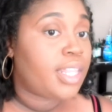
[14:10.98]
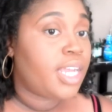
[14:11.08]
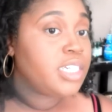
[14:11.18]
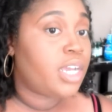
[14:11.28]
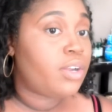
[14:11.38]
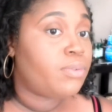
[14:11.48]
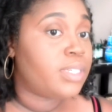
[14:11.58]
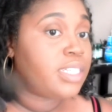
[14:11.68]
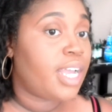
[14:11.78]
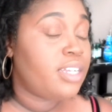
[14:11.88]
that shadow
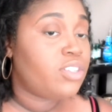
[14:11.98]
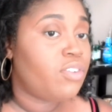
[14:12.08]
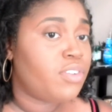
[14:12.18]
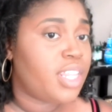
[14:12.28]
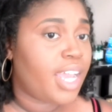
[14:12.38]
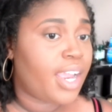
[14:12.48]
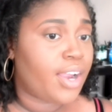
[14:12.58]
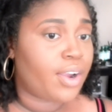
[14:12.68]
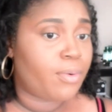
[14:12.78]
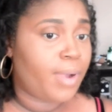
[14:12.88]
is nice over
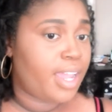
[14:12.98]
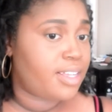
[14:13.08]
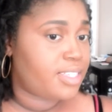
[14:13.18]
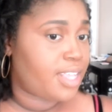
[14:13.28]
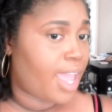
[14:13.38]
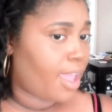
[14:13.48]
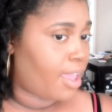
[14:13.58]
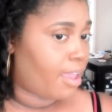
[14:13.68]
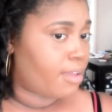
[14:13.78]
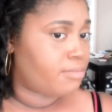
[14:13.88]
there. Wait a
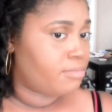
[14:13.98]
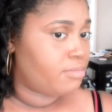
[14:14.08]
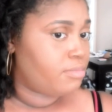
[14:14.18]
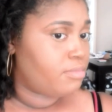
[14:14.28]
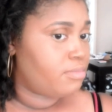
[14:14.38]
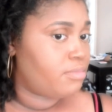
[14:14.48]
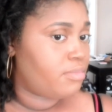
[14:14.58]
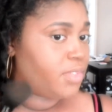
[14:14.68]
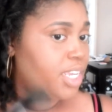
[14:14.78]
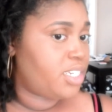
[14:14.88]
second.
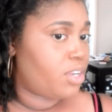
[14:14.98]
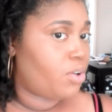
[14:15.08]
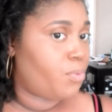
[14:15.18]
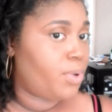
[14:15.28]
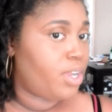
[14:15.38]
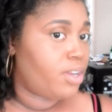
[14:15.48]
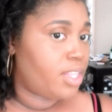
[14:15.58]
That shadow real